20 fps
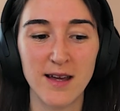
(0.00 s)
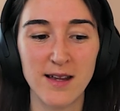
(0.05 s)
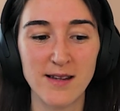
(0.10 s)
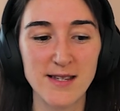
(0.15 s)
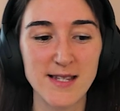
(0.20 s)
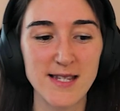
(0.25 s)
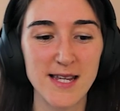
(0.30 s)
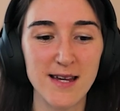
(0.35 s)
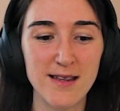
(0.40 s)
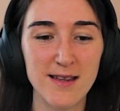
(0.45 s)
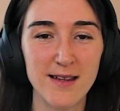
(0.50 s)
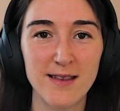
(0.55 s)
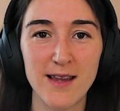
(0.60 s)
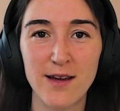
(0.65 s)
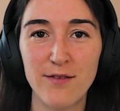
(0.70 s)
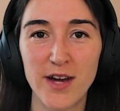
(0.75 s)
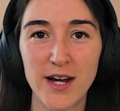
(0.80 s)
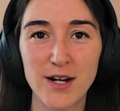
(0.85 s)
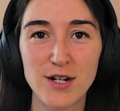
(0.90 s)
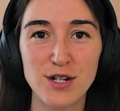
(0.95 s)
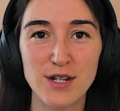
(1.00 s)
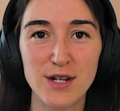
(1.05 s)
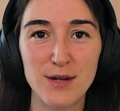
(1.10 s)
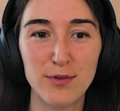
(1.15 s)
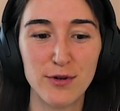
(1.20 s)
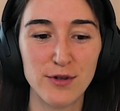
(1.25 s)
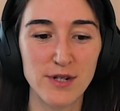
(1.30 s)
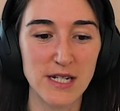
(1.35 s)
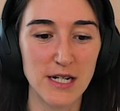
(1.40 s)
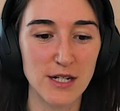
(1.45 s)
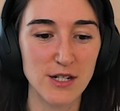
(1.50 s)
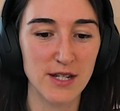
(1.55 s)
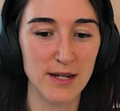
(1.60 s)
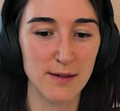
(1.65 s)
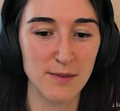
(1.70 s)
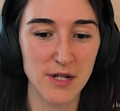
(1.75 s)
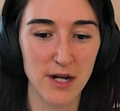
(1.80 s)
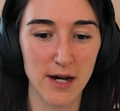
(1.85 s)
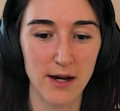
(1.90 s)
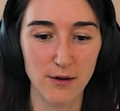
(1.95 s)
can see that they've actually put Dutch
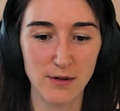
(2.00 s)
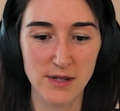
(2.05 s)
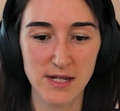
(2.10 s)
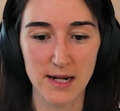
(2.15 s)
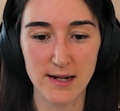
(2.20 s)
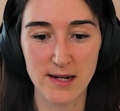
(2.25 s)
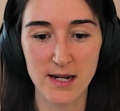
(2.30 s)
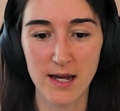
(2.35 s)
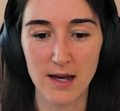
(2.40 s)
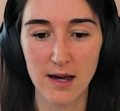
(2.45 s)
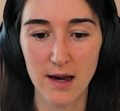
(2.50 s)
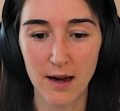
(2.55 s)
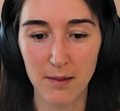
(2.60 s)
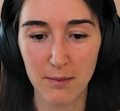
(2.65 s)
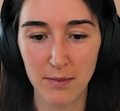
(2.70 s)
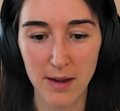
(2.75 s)
subtitles under here.